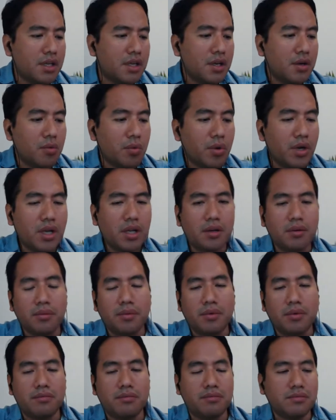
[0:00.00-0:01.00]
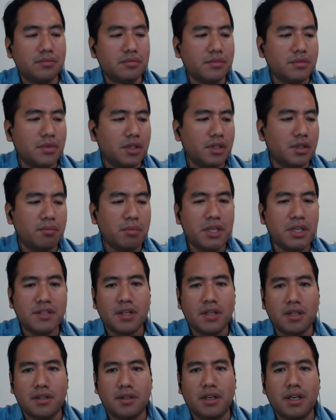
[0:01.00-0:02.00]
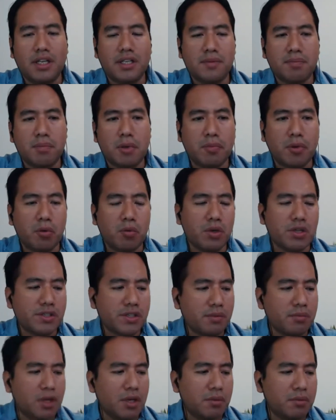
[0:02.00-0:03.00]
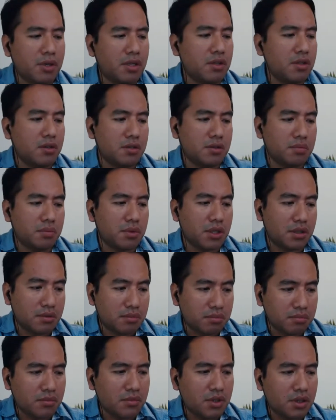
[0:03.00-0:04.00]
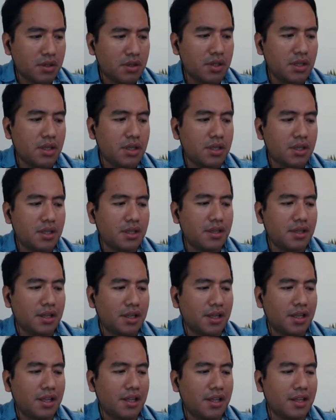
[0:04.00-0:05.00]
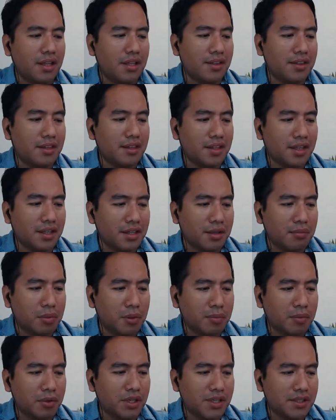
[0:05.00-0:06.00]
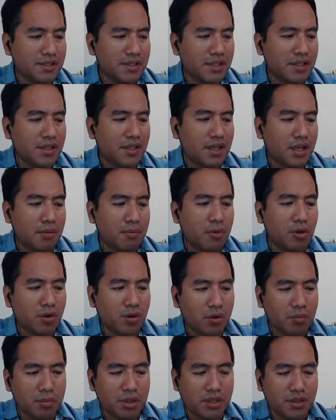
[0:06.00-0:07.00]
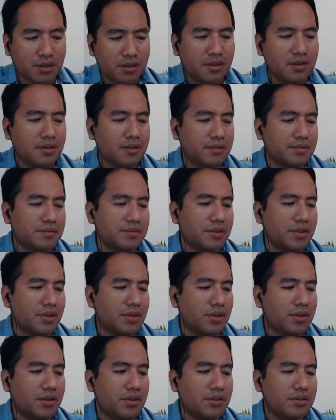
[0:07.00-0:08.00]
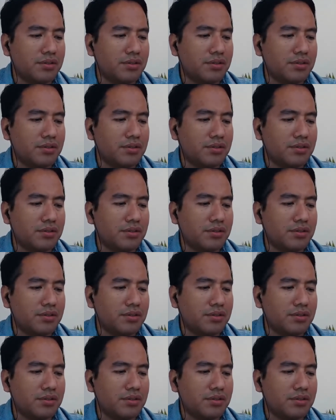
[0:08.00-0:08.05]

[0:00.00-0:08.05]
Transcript: well, it means that less people will see my videos, but in the end, I, and I think that the people that see are more committed. Uh,